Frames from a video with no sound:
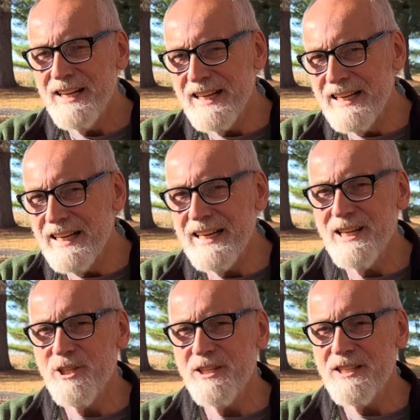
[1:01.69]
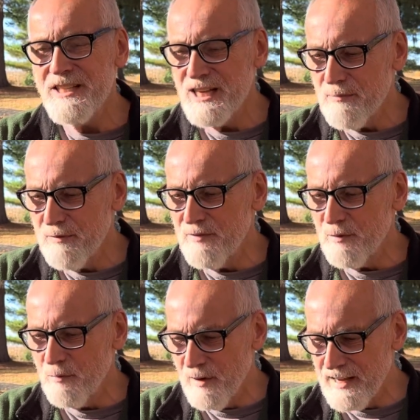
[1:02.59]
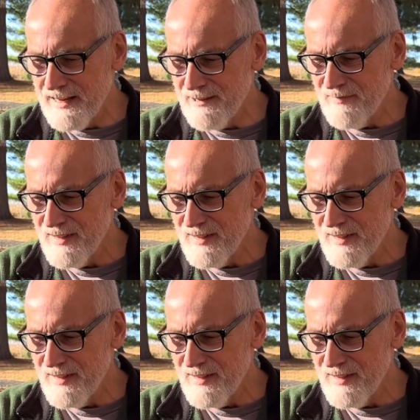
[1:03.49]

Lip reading: in each step of the way.